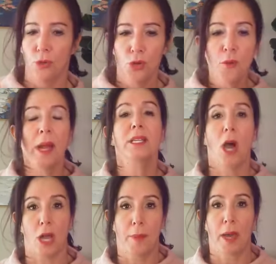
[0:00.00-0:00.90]
You might
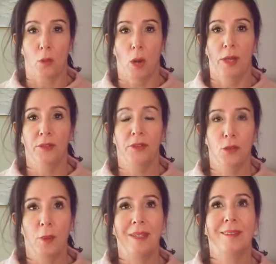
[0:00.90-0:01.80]
talk about it once,
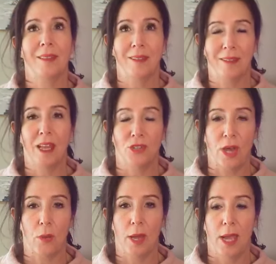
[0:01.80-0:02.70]
you might set the stage
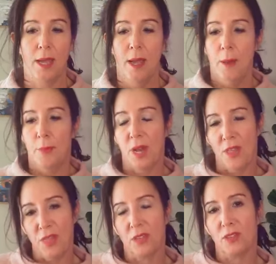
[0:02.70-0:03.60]
that way, but I
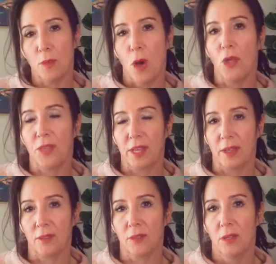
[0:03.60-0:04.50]
think small
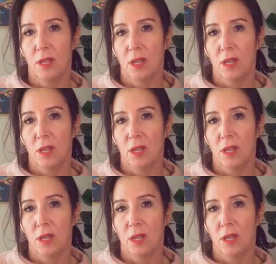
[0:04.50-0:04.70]
things